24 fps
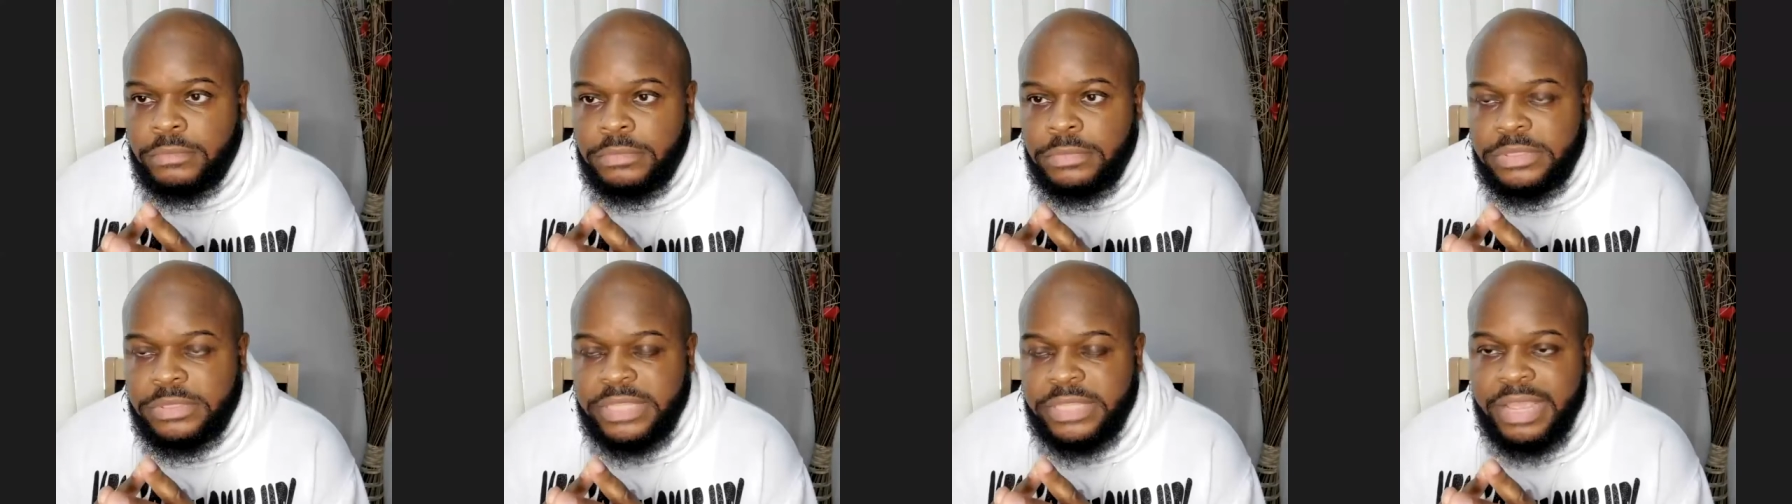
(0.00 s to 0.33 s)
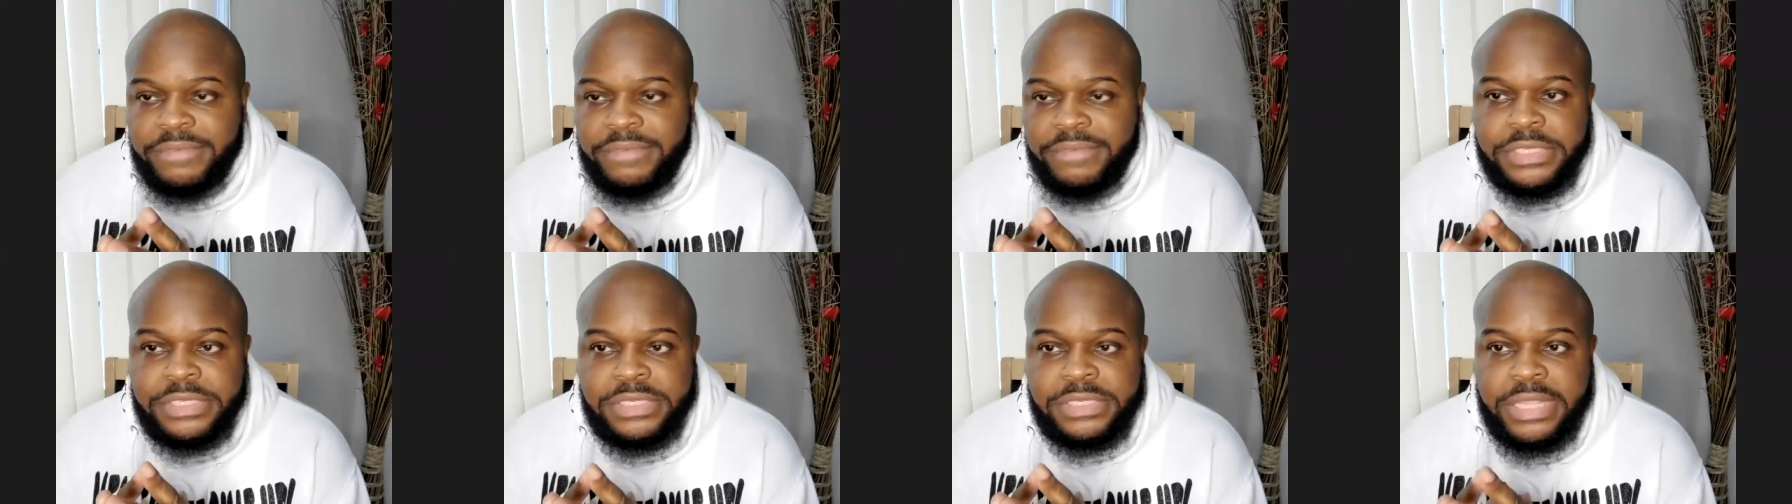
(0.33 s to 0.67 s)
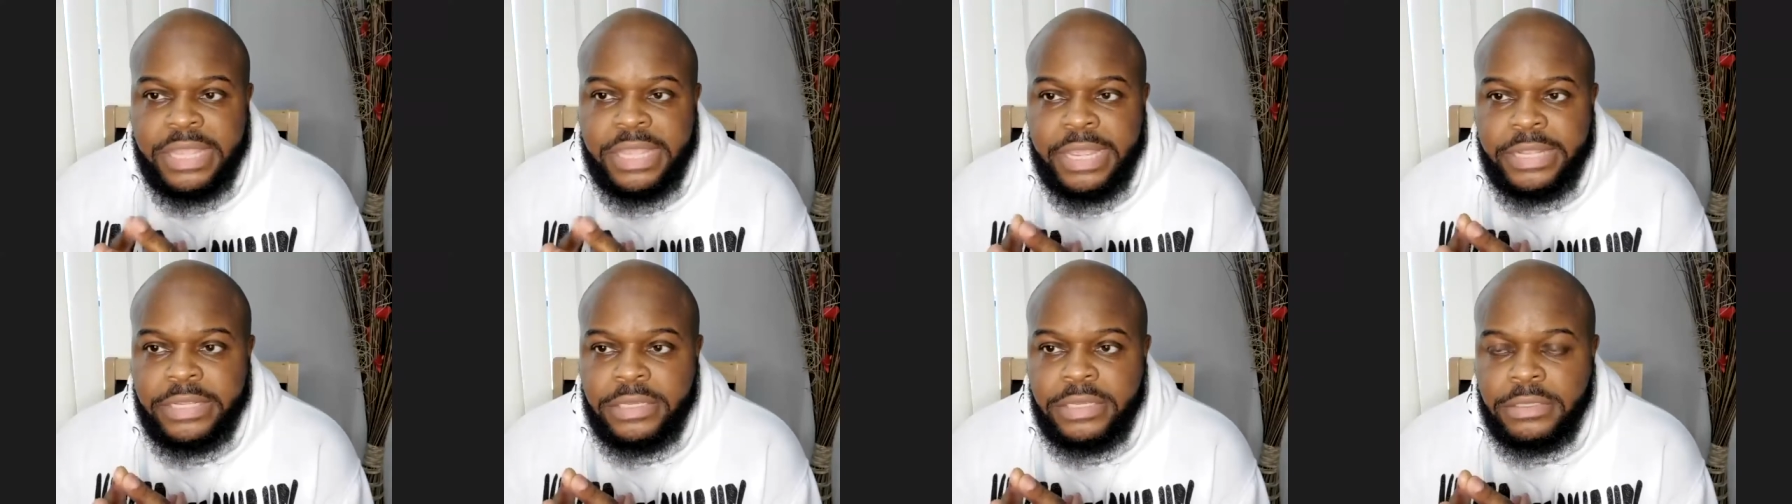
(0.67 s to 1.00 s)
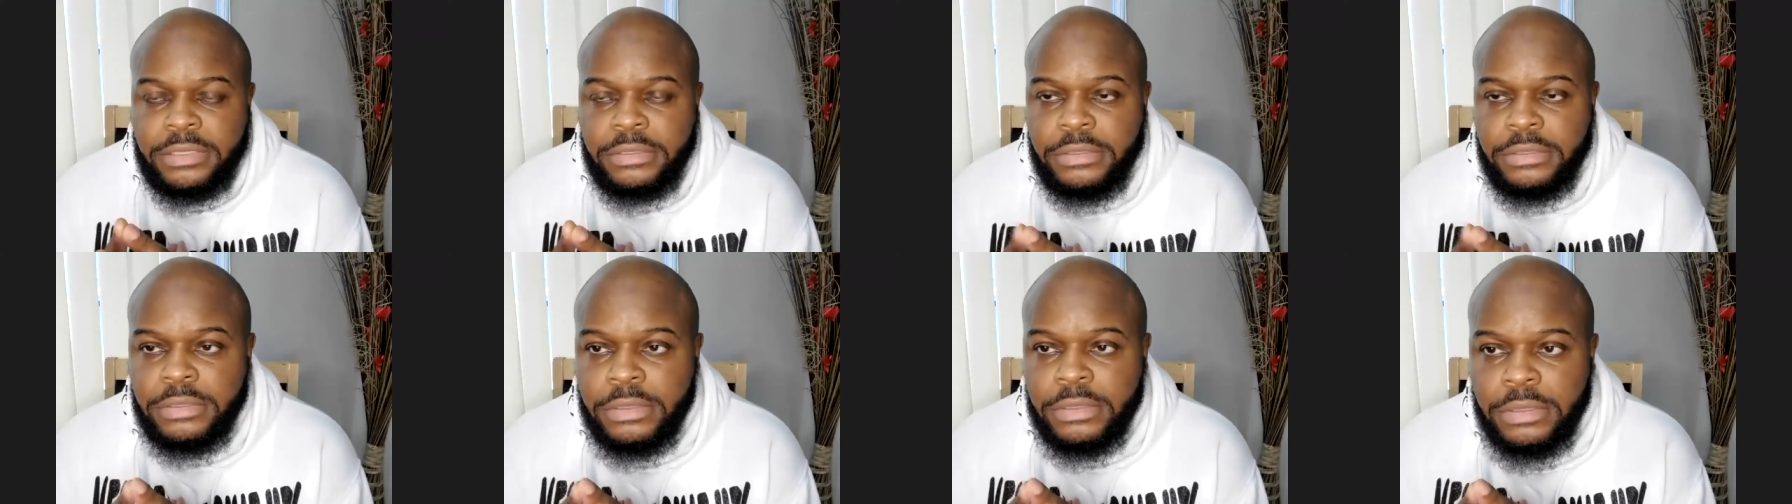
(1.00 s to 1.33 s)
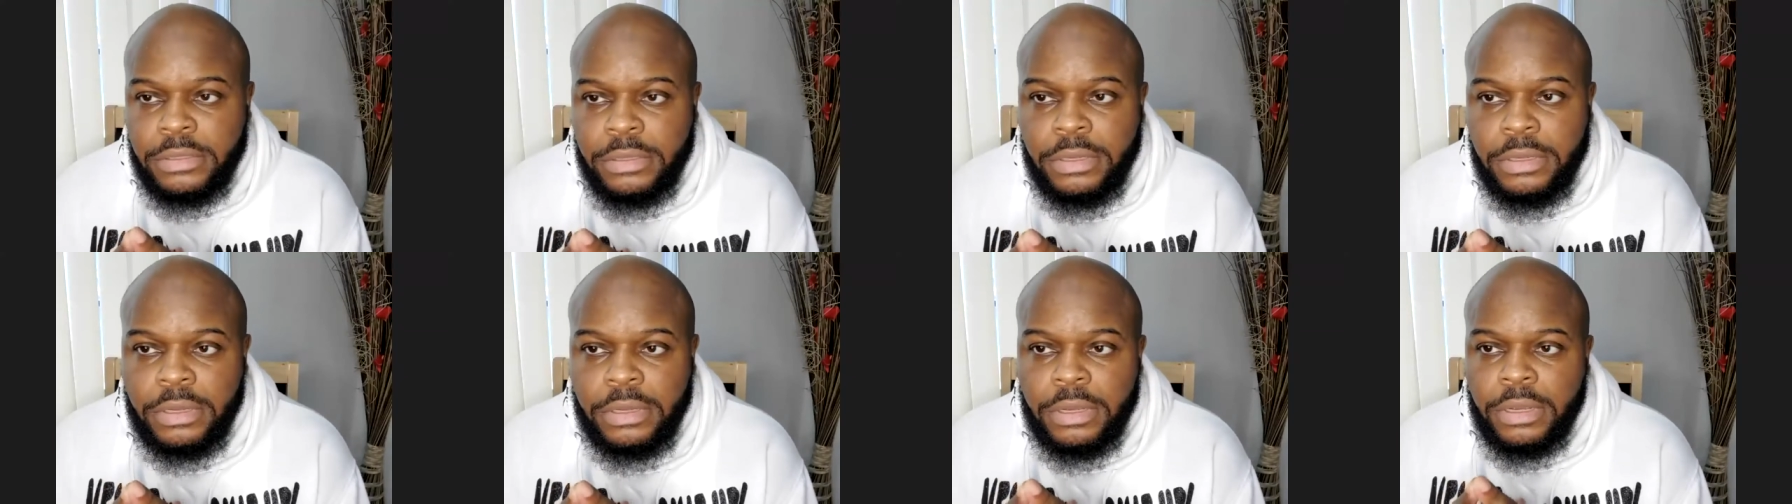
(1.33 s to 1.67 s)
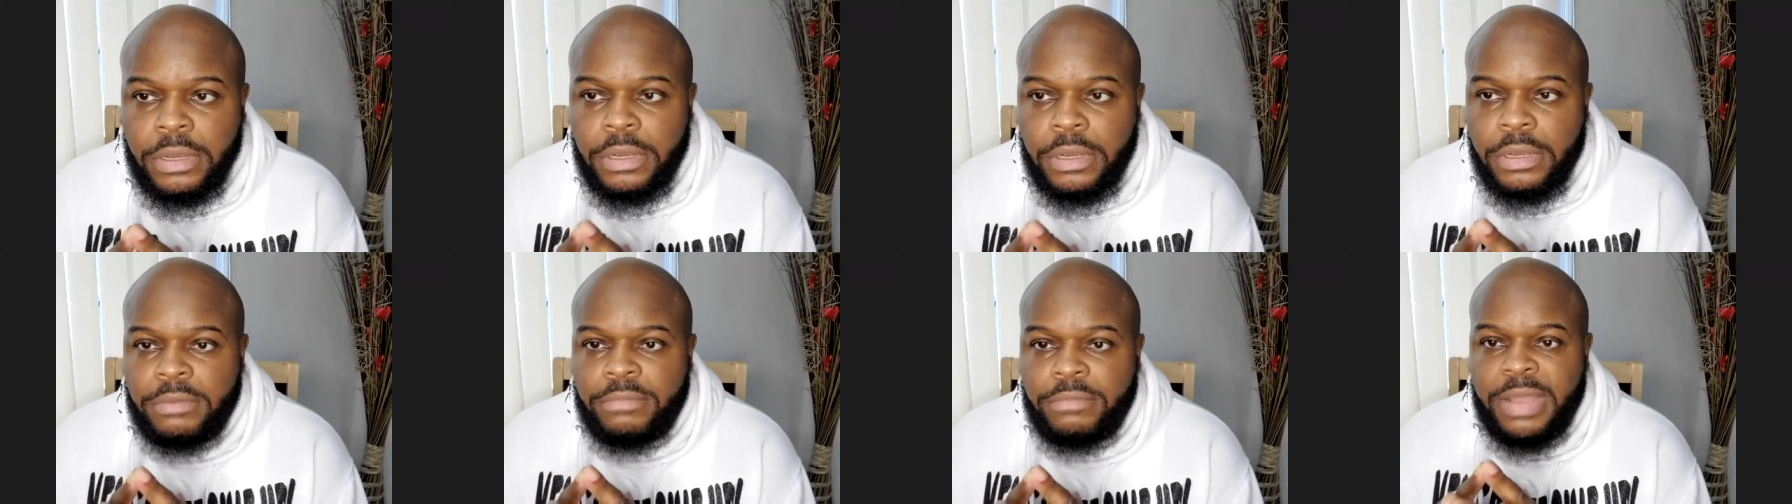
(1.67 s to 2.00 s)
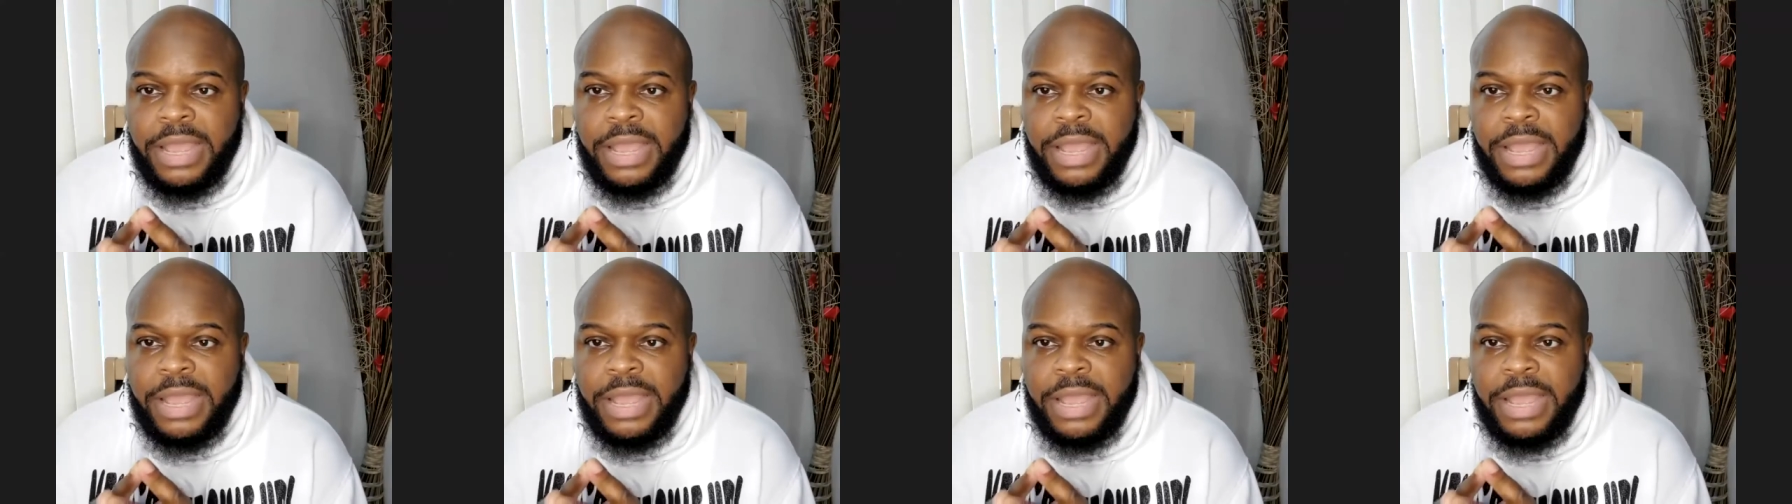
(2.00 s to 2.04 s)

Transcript: devastated. Um,